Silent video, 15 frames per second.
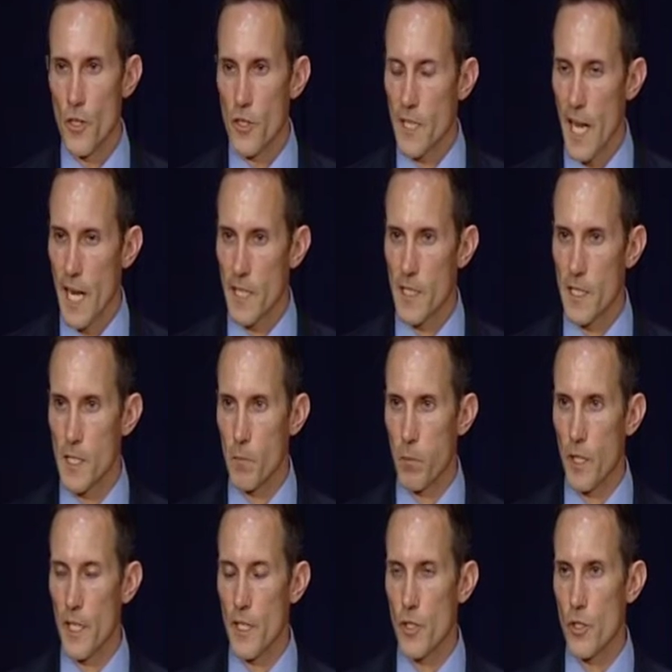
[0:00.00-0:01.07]
new taxes
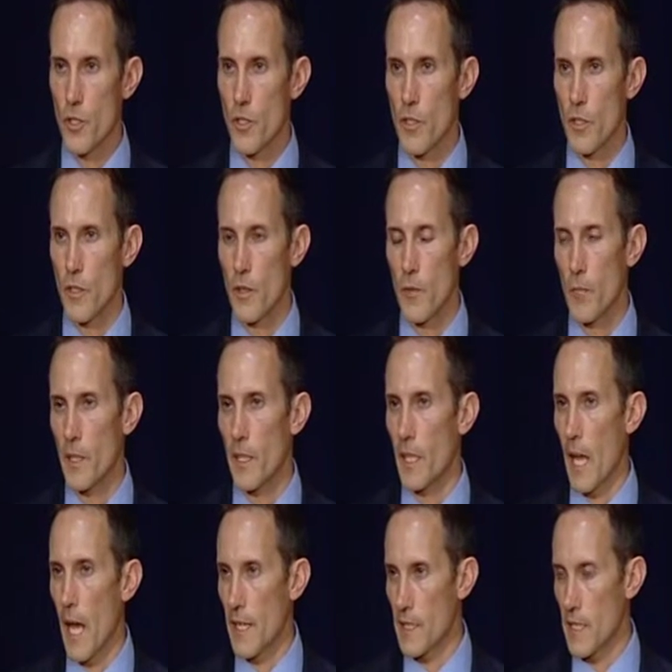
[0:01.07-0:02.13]
pledge, but the
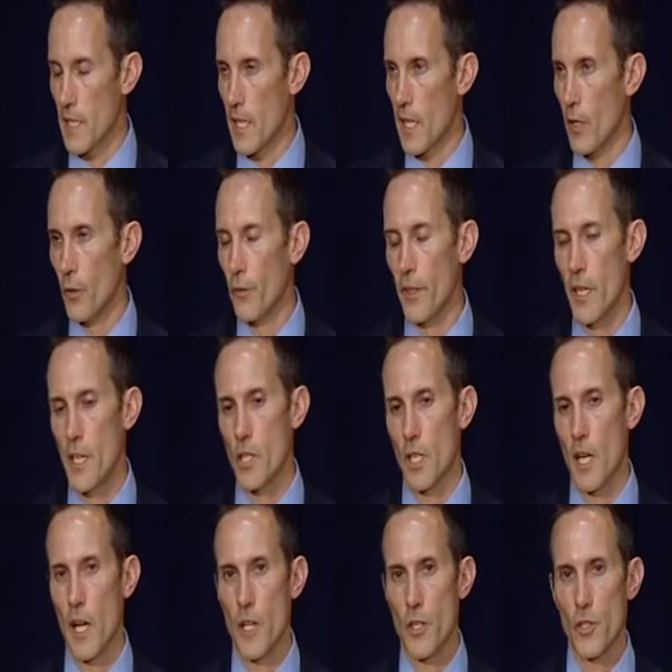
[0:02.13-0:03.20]
cuts to health and
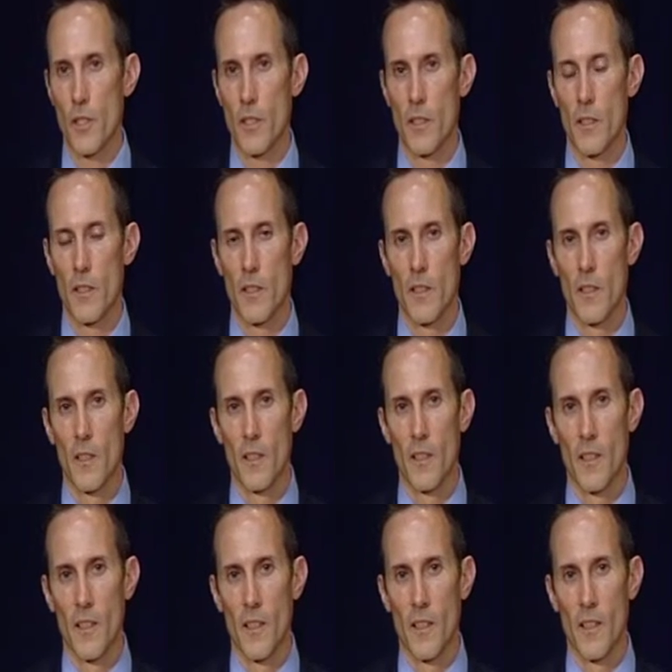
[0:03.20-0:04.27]
education.
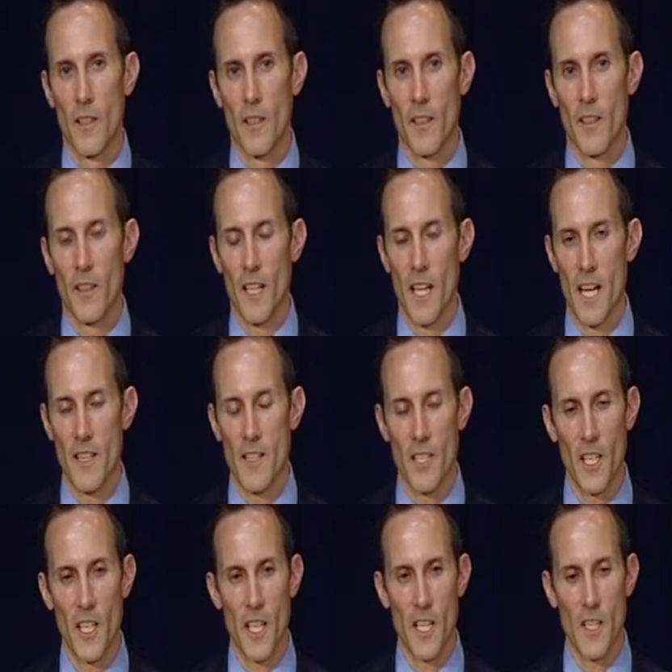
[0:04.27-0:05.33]
The
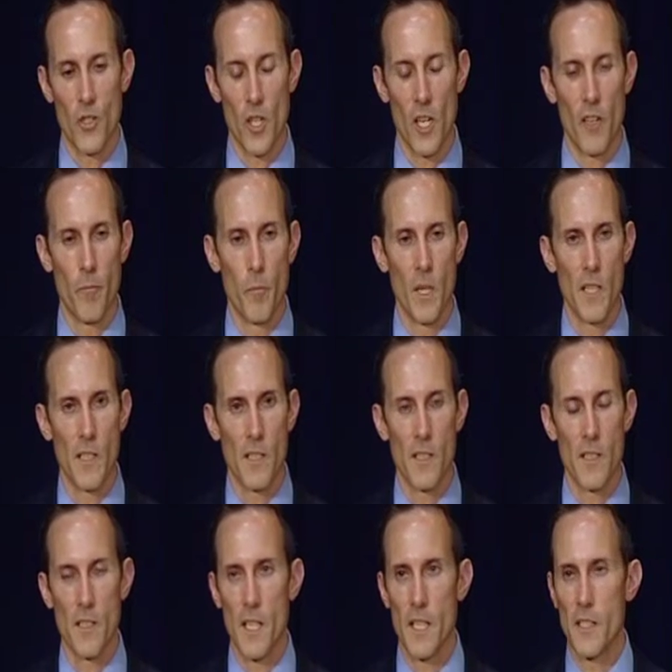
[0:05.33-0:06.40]
NT Chief
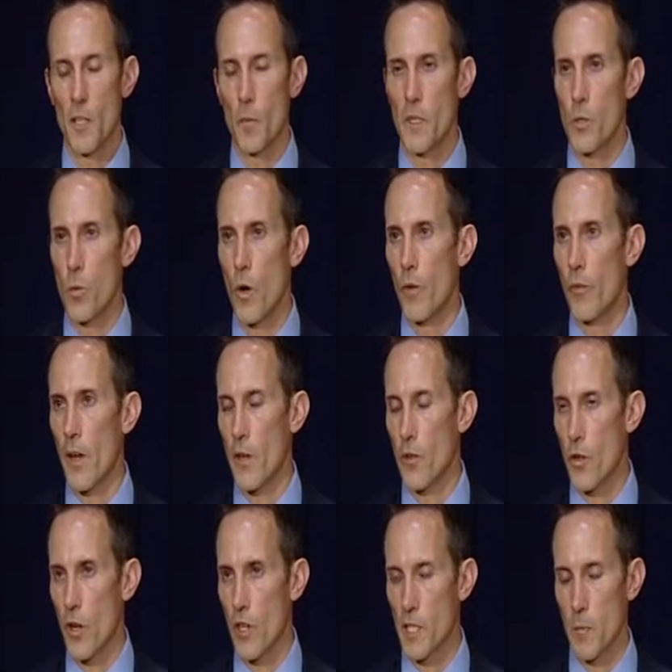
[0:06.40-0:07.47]
Minister says there'll be
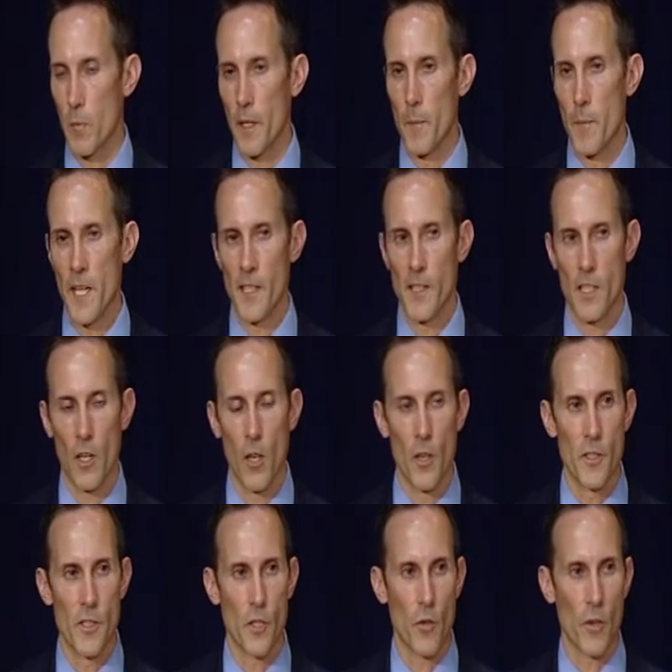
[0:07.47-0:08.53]
1,200 hospital beds
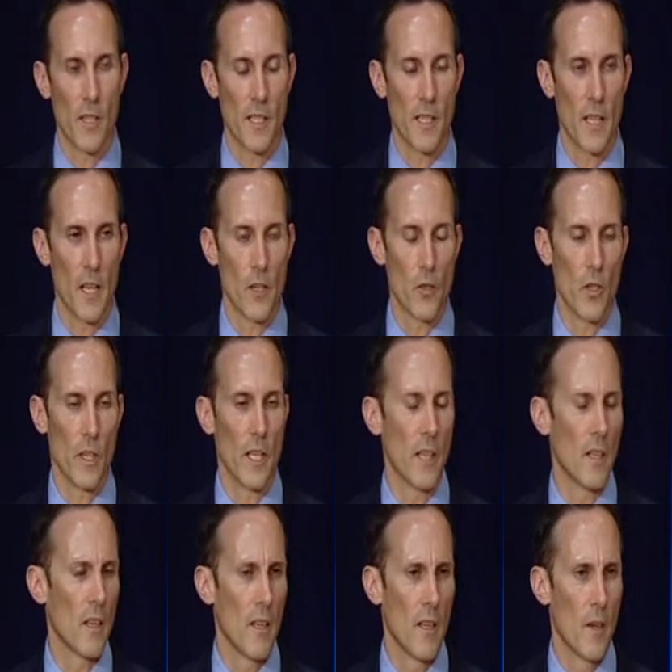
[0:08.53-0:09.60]
closed across the country,
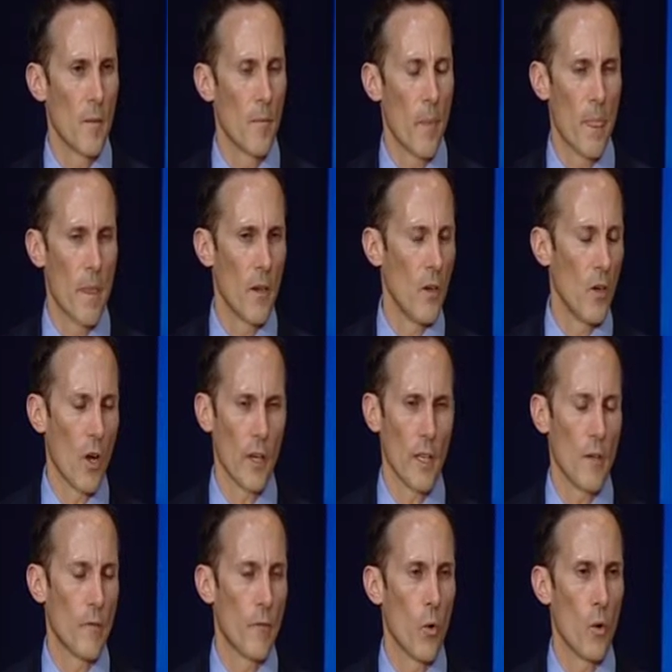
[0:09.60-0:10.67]
and not
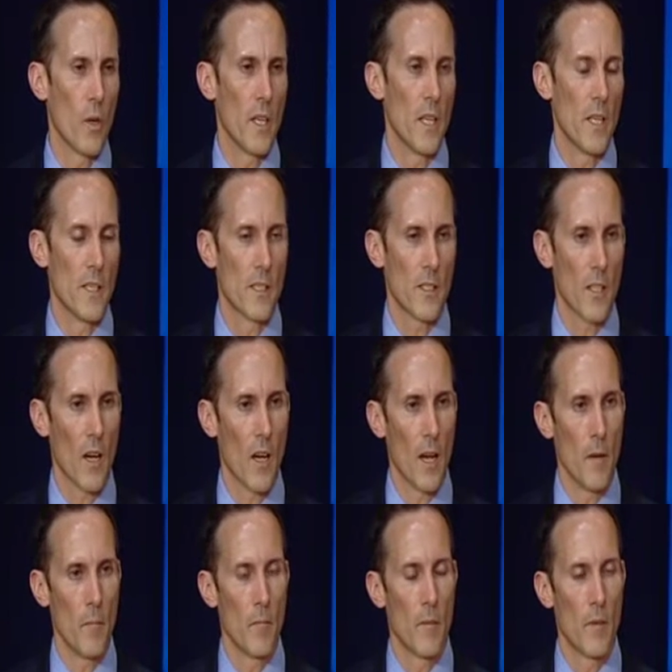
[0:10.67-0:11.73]
in 4 years'
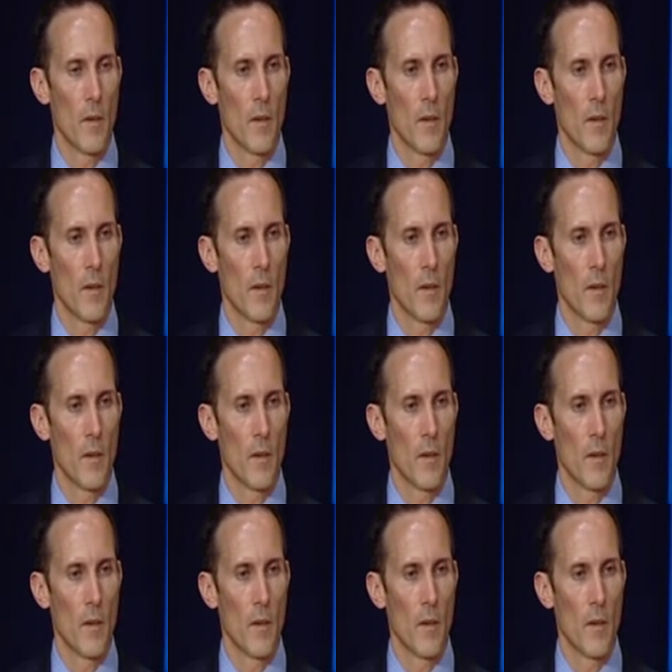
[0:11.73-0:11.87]
time,